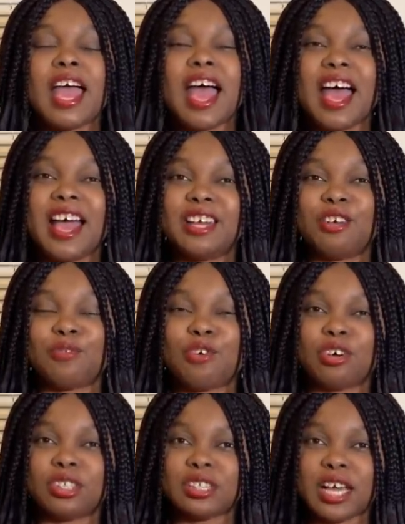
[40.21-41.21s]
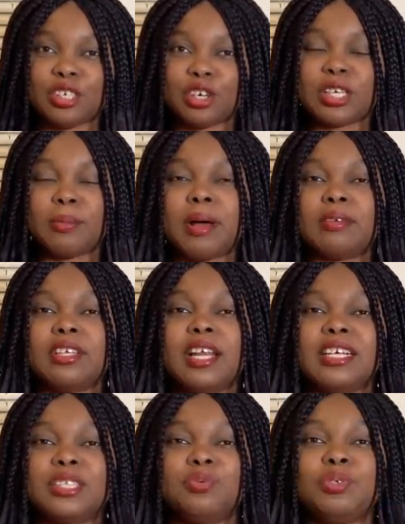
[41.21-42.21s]
and of course I talked about it
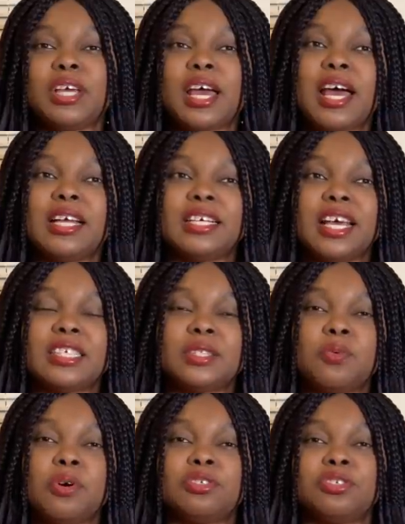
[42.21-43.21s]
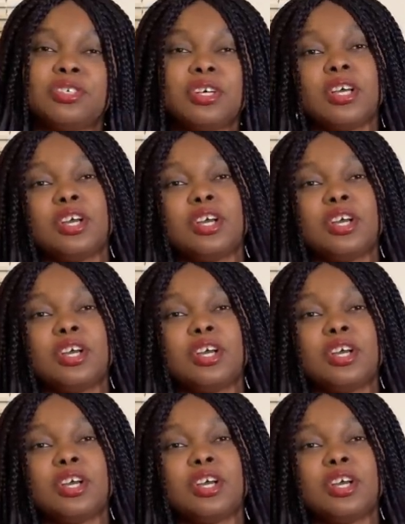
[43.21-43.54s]
last week. And guess what?